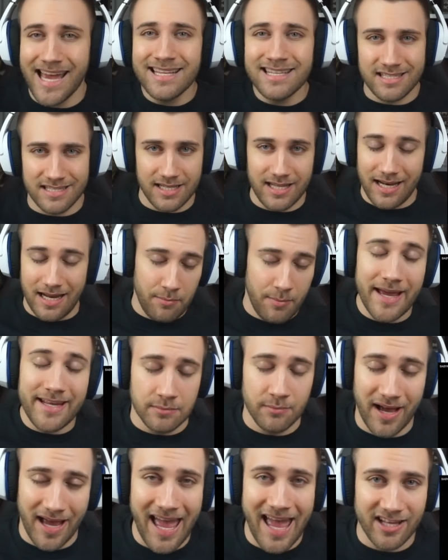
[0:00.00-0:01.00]
sense that I made
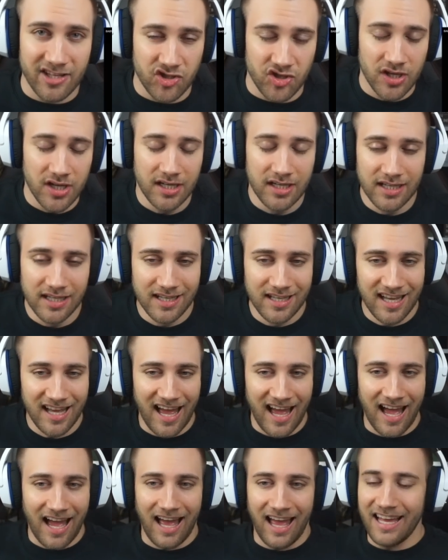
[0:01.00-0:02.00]
in my head.
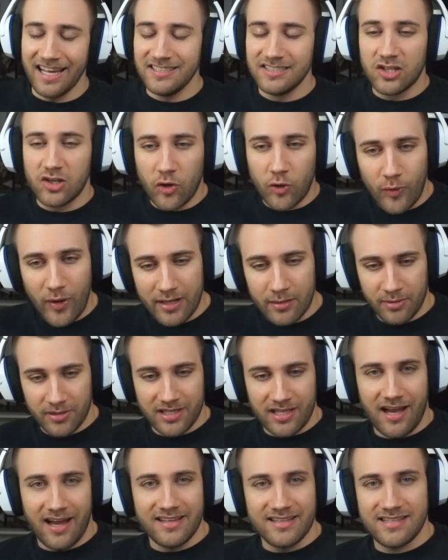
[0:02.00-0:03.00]
Uh, incredible,
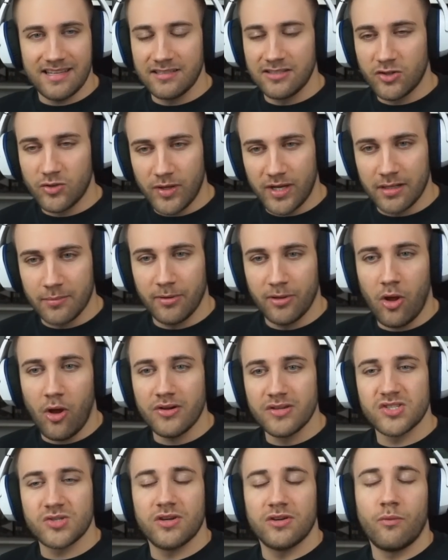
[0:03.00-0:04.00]
guys, incredible.
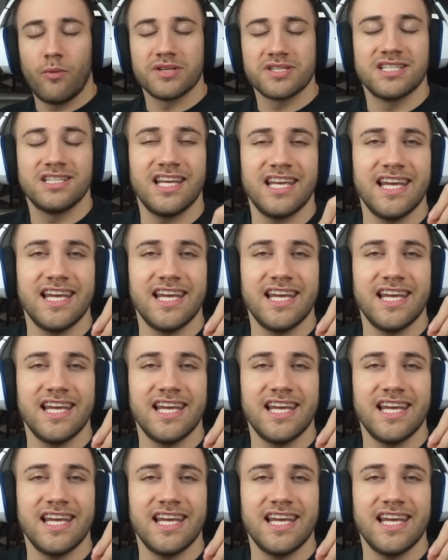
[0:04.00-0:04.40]
Also, it was in